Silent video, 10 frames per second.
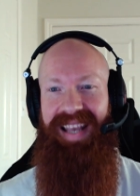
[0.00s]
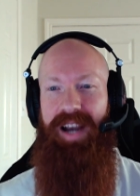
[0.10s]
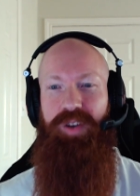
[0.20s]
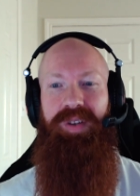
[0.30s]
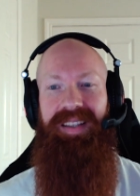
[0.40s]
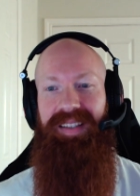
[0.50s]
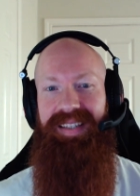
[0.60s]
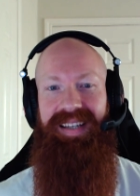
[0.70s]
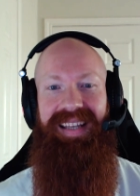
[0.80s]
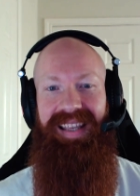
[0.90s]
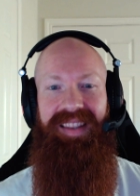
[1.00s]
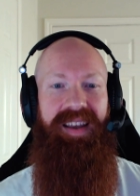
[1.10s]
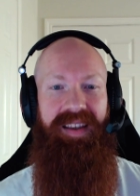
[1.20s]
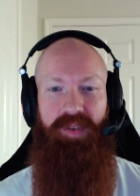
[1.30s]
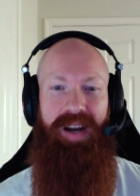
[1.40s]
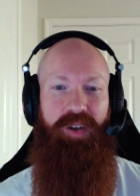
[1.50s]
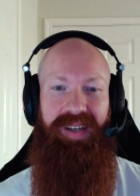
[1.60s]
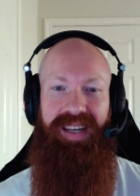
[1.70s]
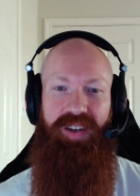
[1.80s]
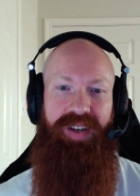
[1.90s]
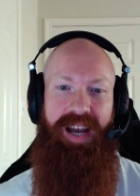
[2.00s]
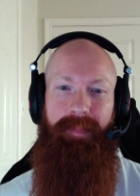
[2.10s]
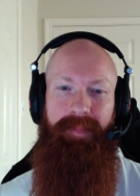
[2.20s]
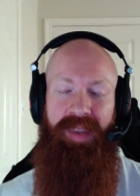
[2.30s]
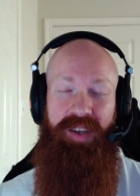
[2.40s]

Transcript: actually listed in that directory each time.